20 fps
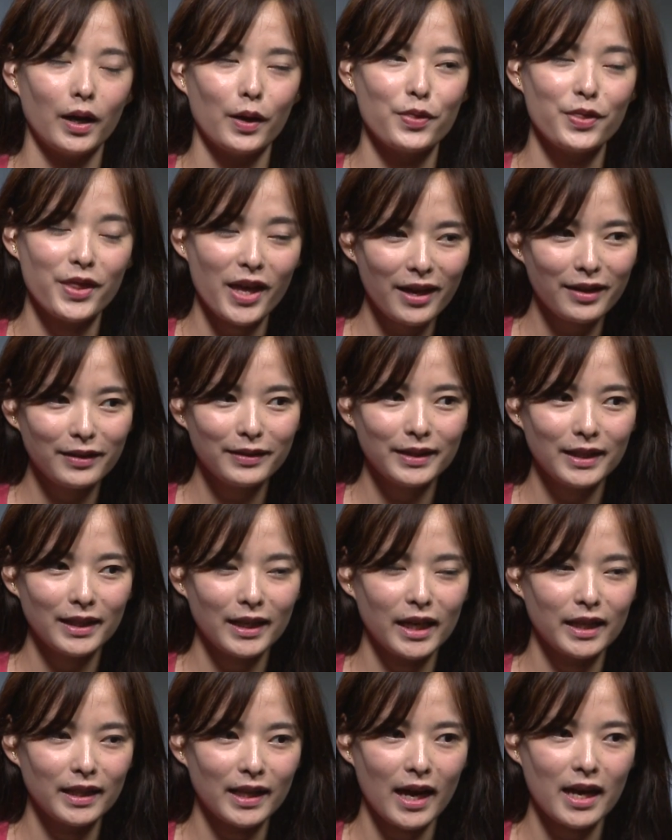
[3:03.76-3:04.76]
then
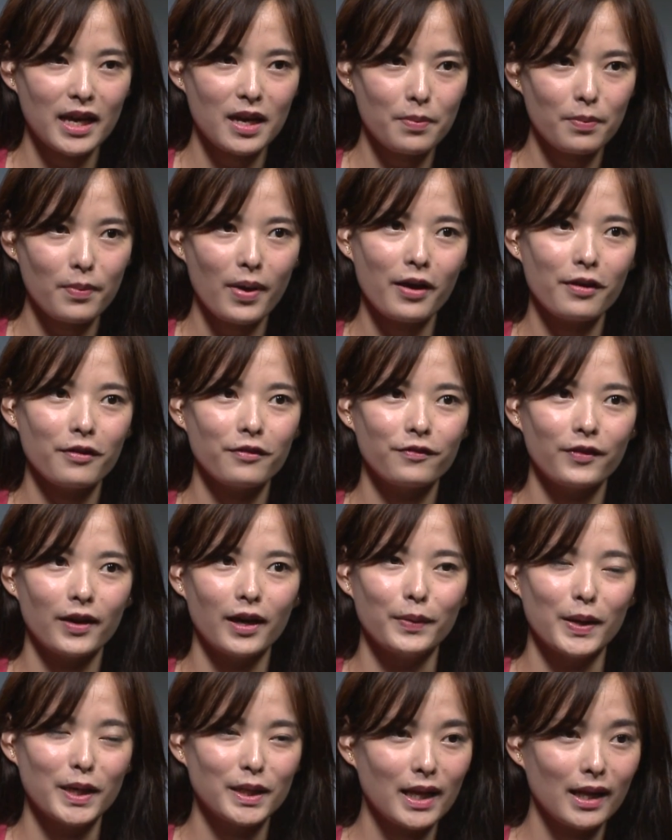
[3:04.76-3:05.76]
in IMF,
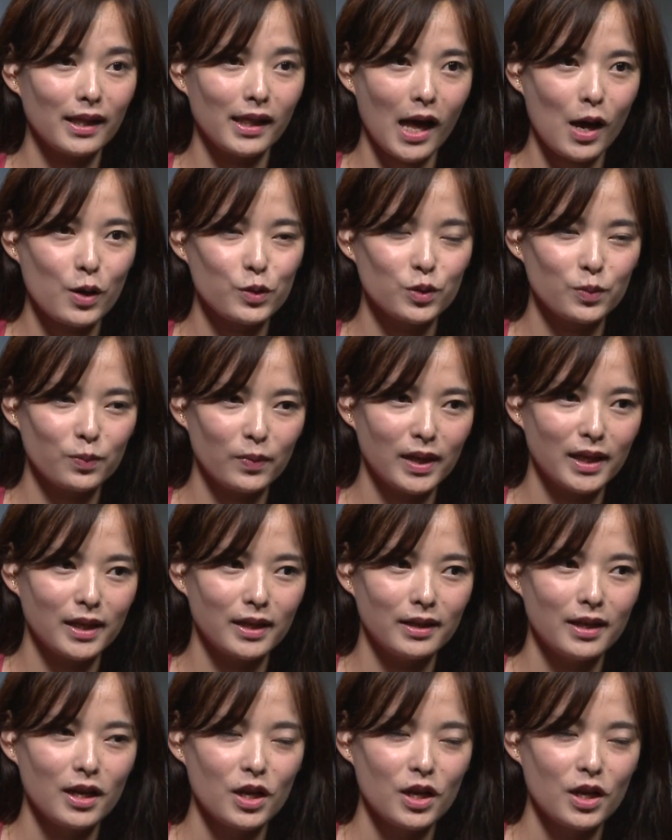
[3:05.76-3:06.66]
it allows me